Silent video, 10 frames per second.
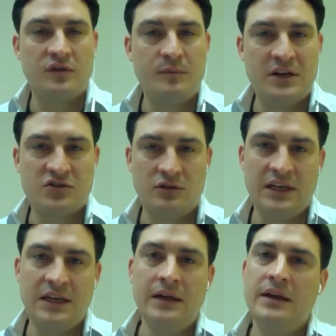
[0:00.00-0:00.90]

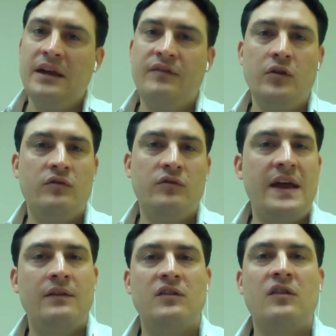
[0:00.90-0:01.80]
especially, if you
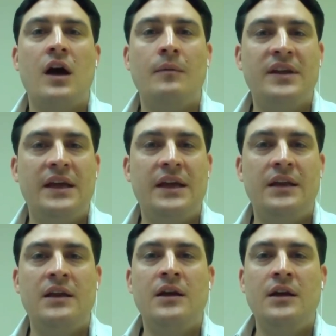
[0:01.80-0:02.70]
take the top
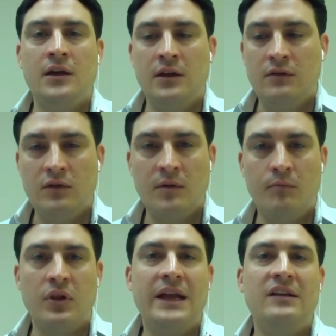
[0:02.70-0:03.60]
10
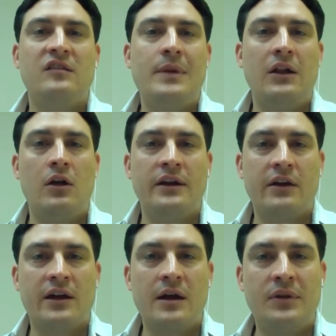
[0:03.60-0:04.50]
complaints about lawn
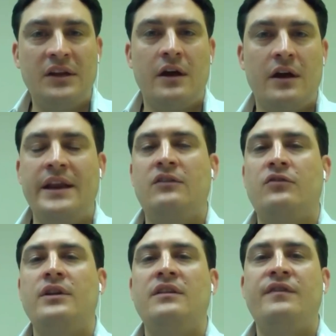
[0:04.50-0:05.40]
care companies not
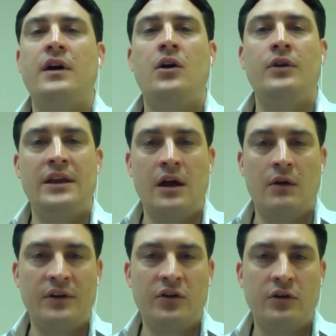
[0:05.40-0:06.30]
answering the phone and
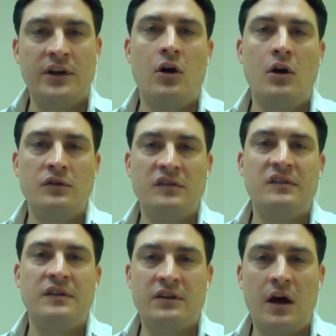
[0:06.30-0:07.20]
not returning calls is
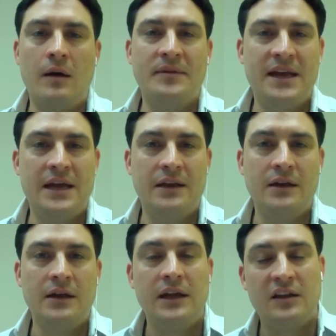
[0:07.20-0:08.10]
in the top 10.
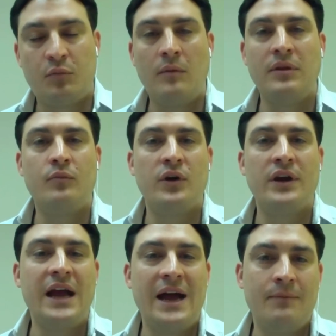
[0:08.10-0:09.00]
Definitely. It's probably
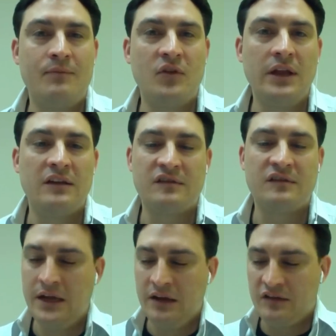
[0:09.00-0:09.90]
pretty high up the list.
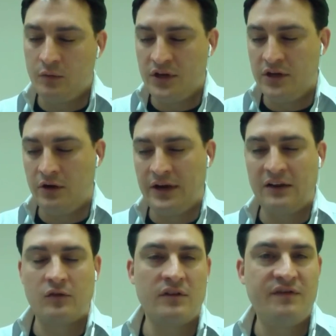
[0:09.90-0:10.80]
So when you don't
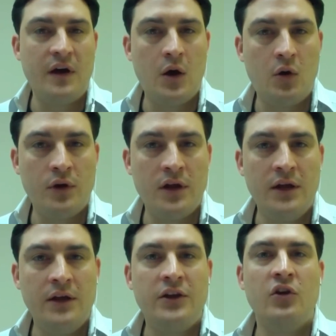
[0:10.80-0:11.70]
answer the phone,
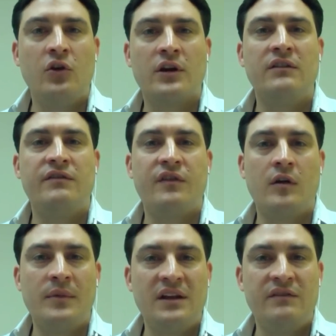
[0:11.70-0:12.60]
you're
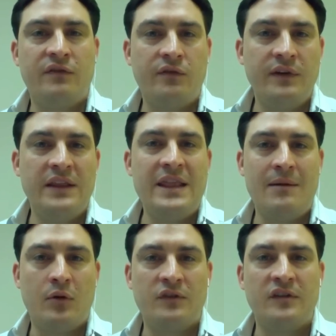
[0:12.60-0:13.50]
confirming in
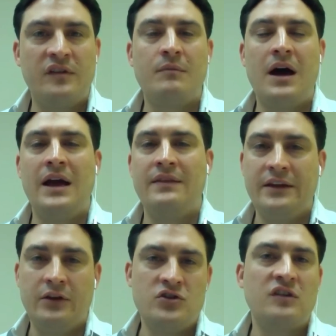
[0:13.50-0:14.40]
that person's mind
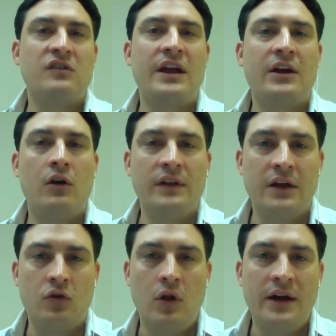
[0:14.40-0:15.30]
that you're just like all the
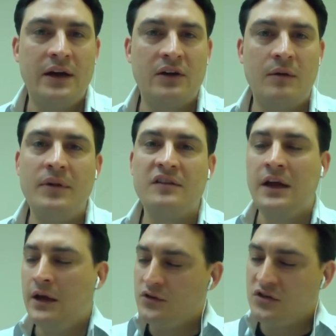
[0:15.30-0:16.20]
other lawn care companies,
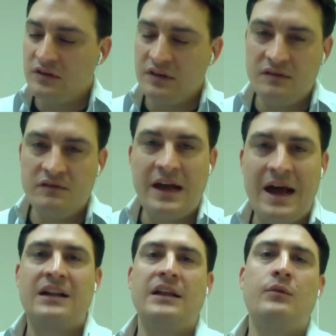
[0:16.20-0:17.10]
which is
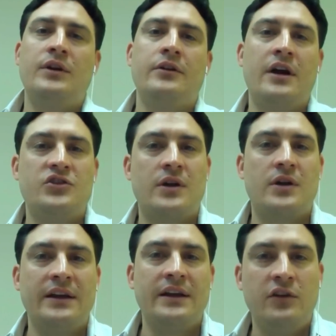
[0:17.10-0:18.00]
exactly what you're not
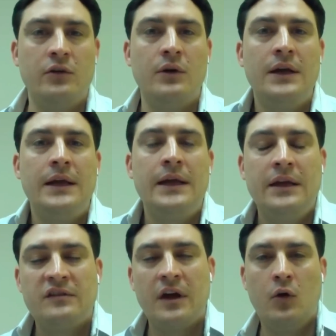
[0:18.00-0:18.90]
trying to do.
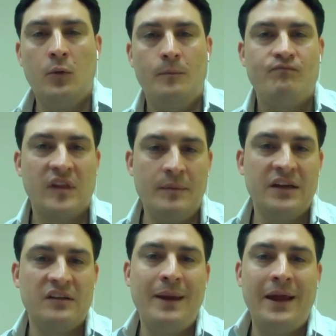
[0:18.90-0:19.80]
So let me
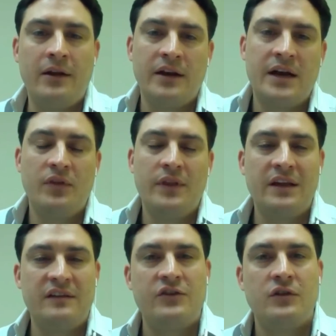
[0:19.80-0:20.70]
expand on a couple
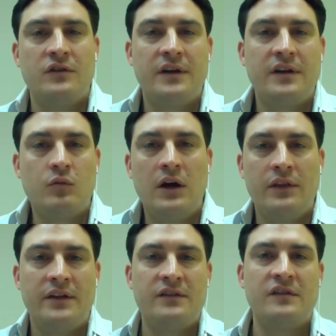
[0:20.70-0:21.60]
things Andrew said as well,
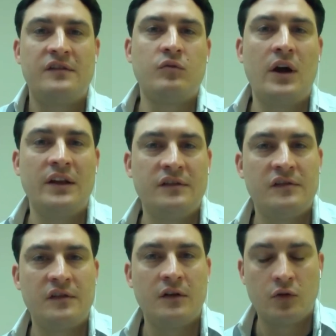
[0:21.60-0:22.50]
that this is why this
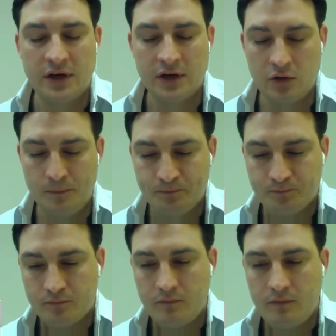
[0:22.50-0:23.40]
is so critical.
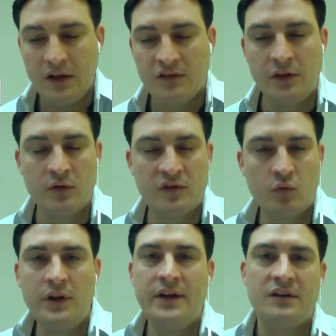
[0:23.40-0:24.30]
So there was a
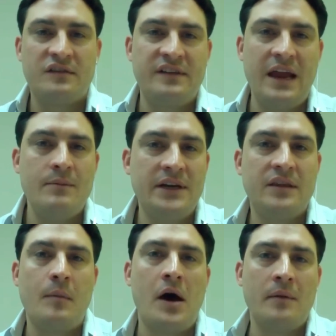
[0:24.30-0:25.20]
really good statement
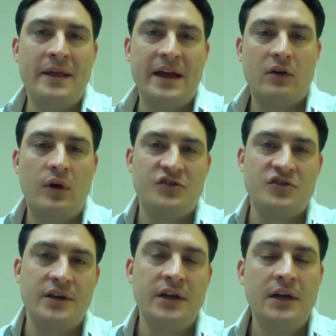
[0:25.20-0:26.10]
at the bottom of that
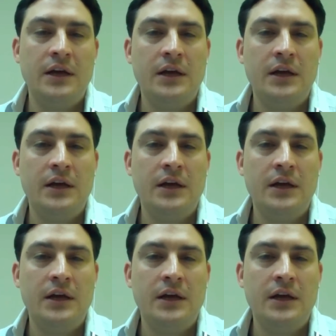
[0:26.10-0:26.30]
question,